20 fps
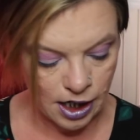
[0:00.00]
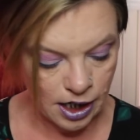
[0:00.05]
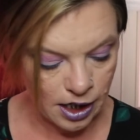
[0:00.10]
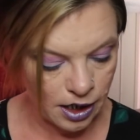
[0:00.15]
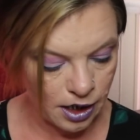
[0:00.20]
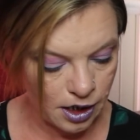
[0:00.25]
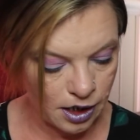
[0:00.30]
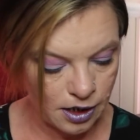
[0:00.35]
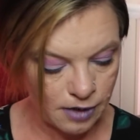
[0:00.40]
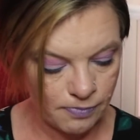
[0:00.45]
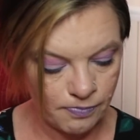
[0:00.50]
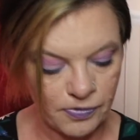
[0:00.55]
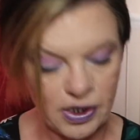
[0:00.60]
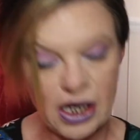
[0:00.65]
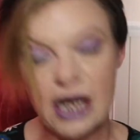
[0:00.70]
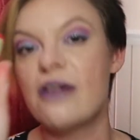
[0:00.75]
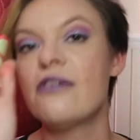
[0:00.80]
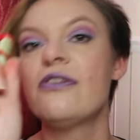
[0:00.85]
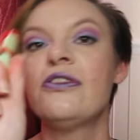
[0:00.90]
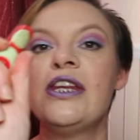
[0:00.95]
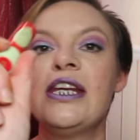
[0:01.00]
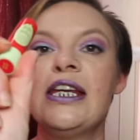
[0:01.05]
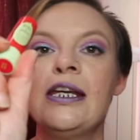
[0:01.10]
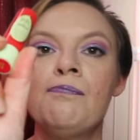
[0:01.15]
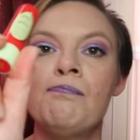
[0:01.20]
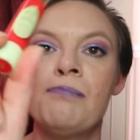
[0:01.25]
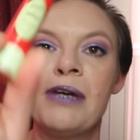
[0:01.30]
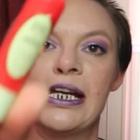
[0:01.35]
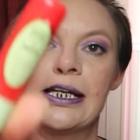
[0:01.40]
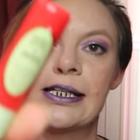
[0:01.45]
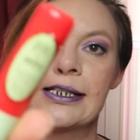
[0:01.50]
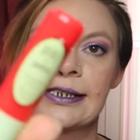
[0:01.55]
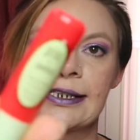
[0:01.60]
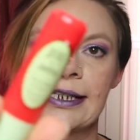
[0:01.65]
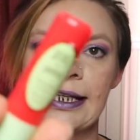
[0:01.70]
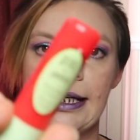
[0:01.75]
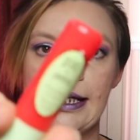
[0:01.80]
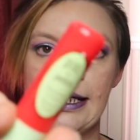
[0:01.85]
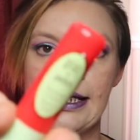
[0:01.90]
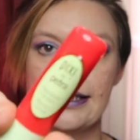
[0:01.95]
The
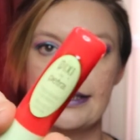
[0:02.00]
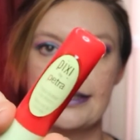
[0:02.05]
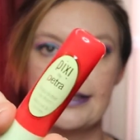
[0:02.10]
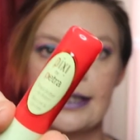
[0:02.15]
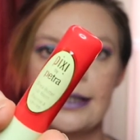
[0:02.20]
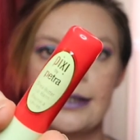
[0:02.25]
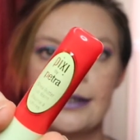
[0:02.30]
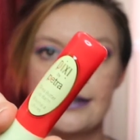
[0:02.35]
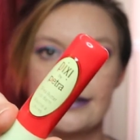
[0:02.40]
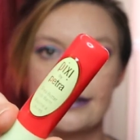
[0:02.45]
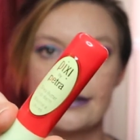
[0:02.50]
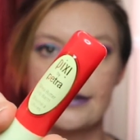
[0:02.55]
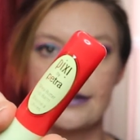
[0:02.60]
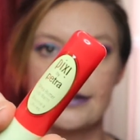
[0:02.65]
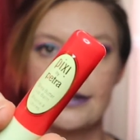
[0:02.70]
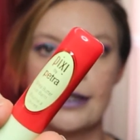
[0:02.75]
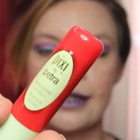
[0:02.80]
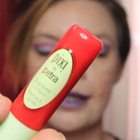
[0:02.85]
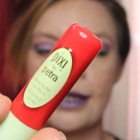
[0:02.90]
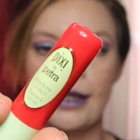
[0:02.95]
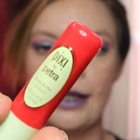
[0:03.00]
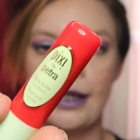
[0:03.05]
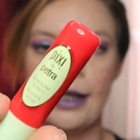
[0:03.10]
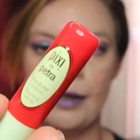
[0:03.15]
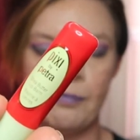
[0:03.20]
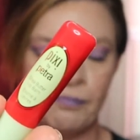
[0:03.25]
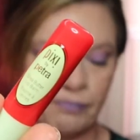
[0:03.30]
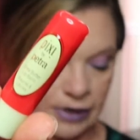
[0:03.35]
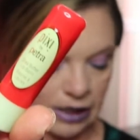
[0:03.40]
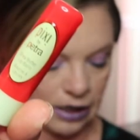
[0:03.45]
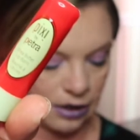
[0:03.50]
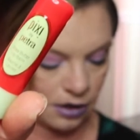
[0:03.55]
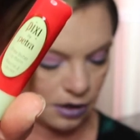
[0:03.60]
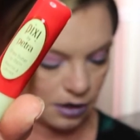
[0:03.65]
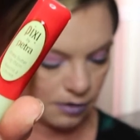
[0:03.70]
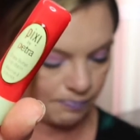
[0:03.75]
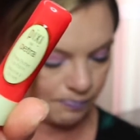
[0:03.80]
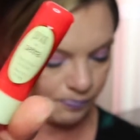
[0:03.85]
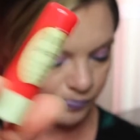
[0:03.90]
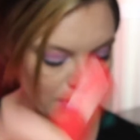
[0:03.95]
Pixie Tinted Lip
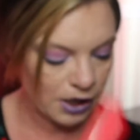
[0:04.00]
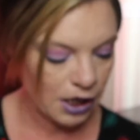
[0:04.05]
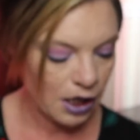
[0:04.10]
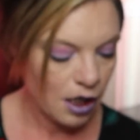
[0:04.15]
Balm.